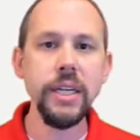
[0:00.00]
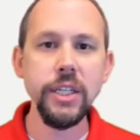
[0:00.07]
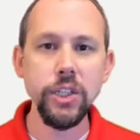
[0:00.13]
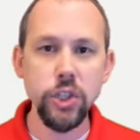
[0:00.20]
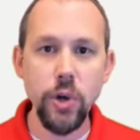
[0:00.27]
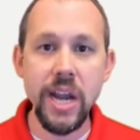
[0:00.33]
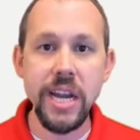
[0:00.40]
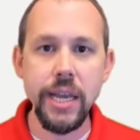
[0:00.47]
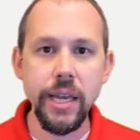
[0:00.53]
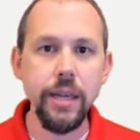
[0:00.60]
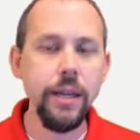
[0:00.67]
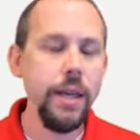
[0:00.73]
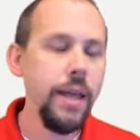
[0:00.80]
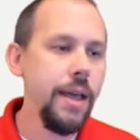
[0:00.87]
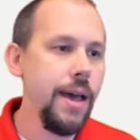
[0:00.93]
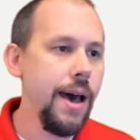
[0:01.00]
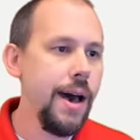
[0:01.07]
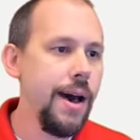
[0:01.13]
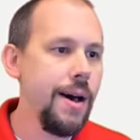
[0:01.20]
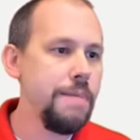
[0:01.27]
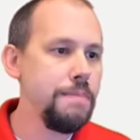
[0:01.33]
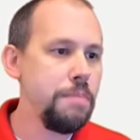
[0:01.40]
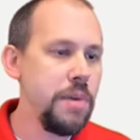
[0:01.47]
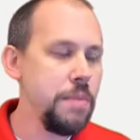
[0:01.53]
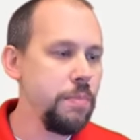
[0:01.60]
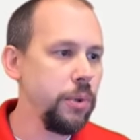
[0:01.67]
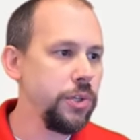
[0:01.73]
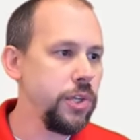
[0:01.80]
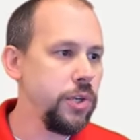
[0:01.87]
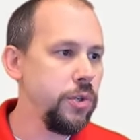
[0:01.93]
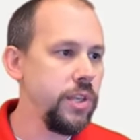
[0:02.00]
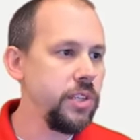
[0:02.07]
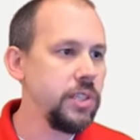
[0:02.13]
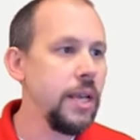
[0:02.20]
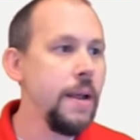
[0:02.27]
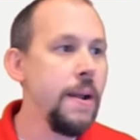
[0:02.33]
training um, people to do this.